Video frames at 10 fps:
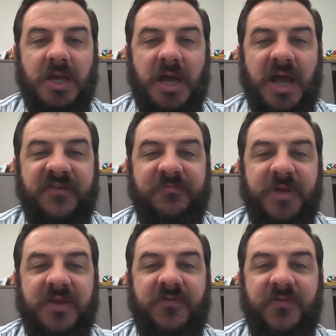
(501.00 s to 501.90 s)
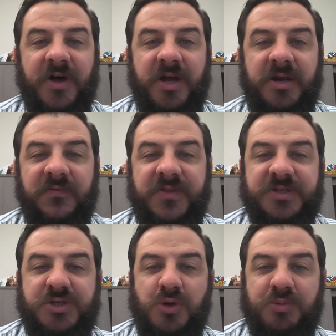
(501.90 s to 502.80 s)
"I've made fun of
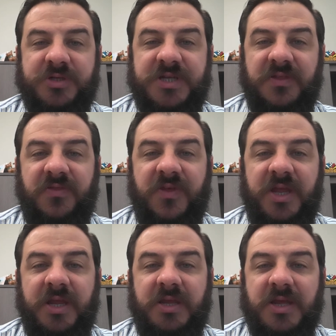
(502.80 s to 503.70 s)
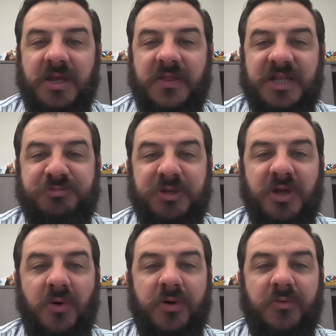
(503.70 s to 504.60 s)
this 2% thing that's been
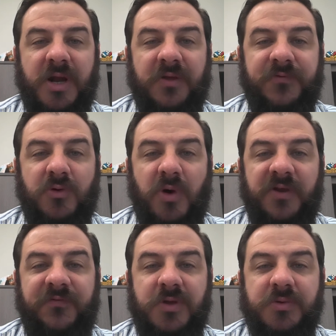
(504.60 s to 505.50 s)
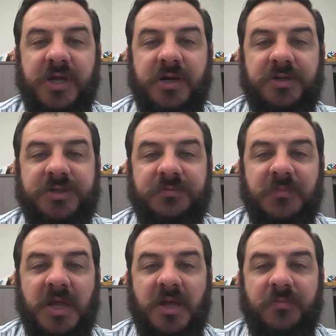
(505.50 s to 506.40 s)
going around for quite a few years,
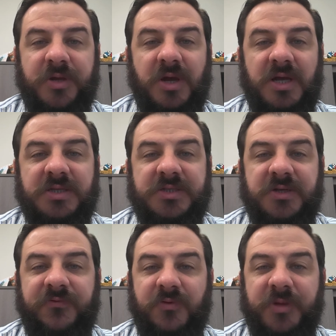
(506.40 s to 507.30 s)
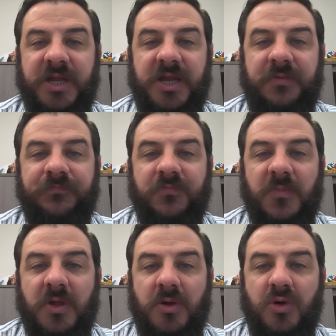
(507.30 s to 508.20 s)
because for me,
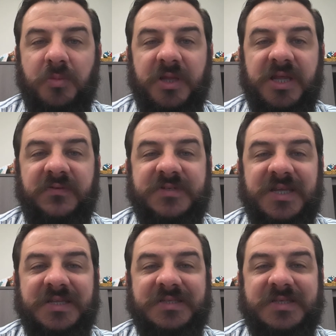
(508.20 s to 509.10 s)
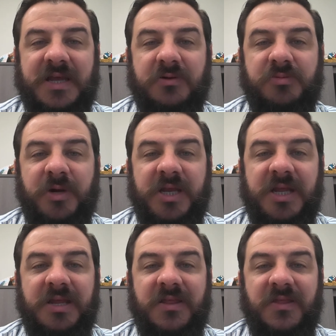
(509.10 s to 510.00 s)
who believes in sound
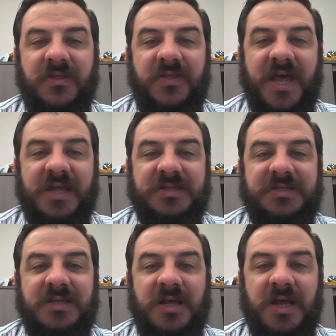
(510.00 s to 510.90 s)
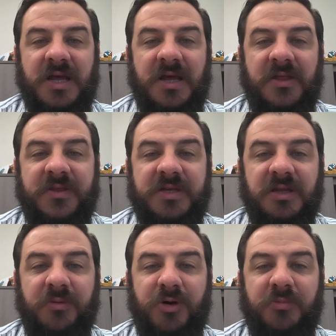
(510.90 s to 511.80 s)
money, that the
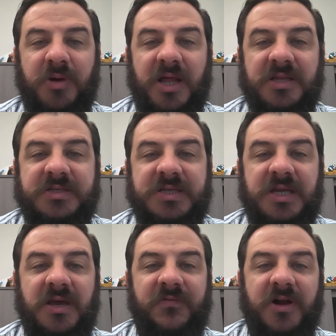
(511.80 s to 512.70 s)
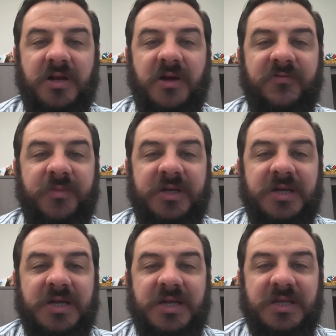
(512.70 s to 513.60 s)
deliberate policy of our government
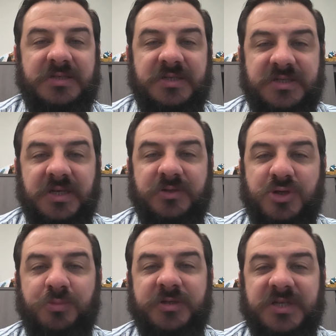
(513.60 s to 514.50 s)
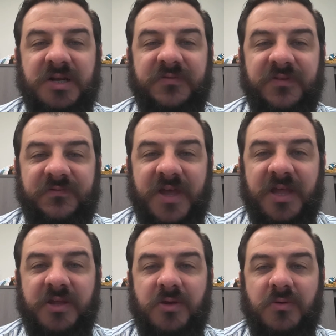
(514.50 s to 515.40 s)
is to steal 2% of the
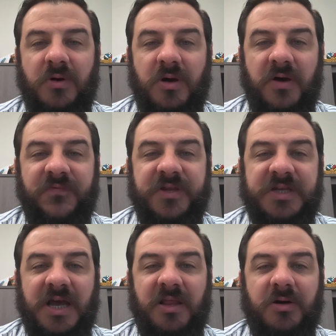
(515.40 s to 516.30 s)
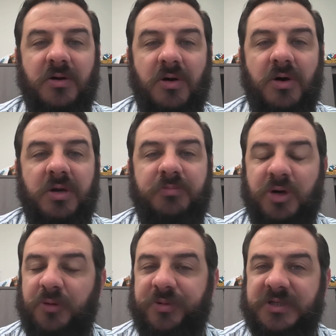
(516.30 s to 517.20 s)
value of the dollar on
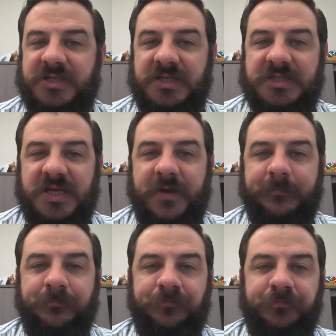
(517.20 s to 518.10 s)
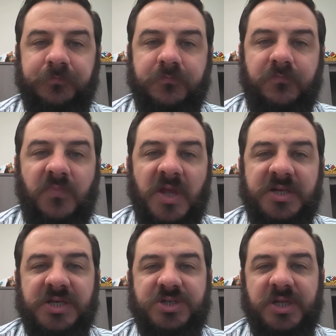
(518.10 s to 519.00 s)
purpose," he said.
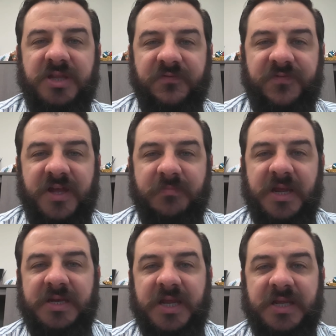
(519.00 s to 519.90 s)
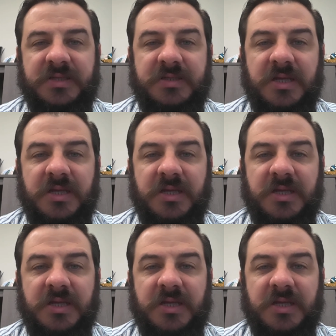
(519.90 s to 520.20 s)
Additionally, the Fed's mandate